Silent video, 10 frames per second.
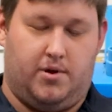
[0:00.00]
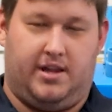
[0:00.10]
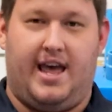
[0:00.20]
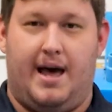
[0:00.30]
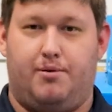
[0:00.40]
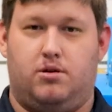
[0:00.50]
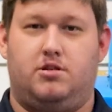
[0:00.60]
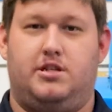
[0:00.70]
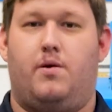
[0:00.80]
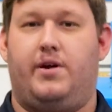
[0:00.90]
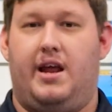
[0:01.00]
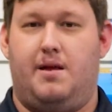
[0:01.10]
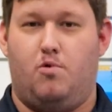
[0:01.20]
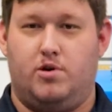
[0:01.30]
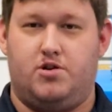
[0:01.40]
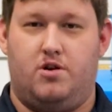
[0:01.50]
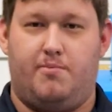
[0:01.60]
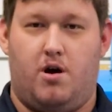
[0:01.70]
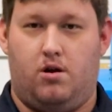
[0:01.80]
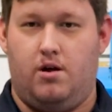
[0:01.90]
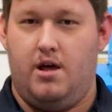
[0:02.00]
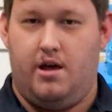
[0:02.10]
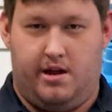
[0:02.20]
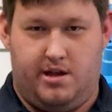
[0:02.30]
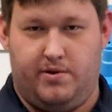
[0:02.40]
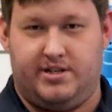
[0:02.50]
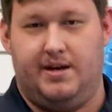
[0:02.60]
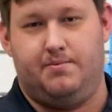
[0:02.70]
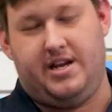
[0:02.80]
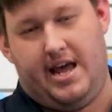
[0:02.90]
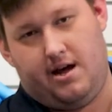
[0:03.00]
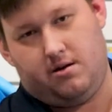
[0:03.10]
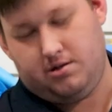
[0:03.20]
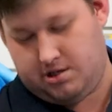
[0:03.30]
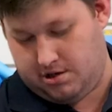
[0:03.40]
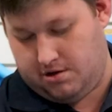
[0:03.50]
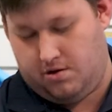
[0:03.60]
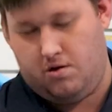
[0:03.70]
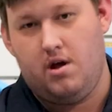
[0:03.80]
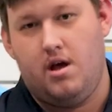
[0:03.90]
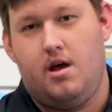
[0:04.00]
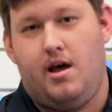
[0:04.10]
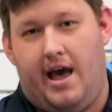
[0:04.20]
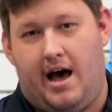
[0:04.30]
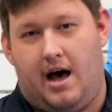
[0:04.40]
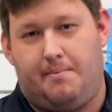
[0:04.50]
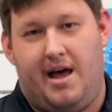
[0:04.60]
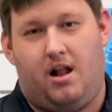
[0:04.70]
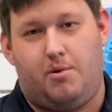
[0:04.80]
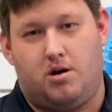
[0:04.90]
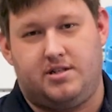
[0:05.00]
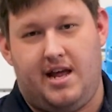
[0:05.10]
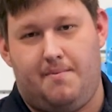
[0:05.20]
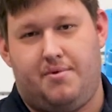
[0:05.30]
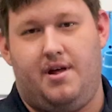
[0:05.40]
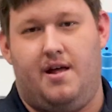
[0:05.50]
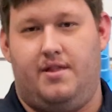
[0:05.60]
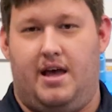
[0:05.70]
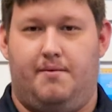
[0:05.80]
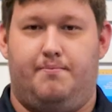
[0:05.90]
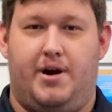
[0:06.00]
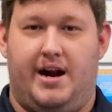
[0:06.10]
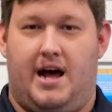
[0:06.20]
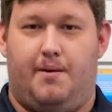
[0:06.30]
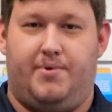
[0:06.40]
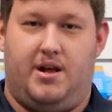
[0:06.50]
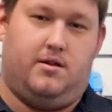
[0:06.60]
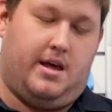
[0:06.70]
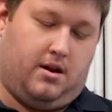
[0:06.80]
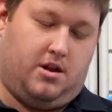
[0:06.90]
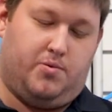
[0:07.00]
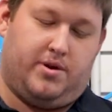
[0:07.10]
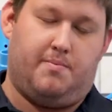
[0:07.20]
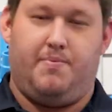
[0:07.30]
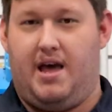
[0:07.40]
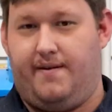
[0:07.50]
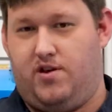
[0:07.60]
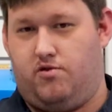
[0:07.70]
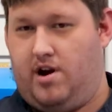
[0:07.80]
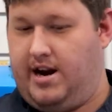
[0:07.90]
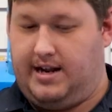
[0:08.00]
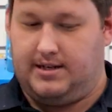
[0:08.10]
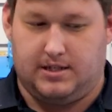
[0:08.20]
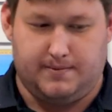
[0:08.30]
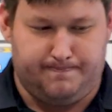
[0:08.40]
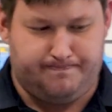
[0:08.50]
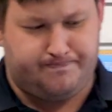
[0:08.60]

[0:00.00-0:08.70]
put the cap on because you don't want to get any moisture in the bottle, and you would dip down to elbow's depth and then bring up, and then you would compare for your readings.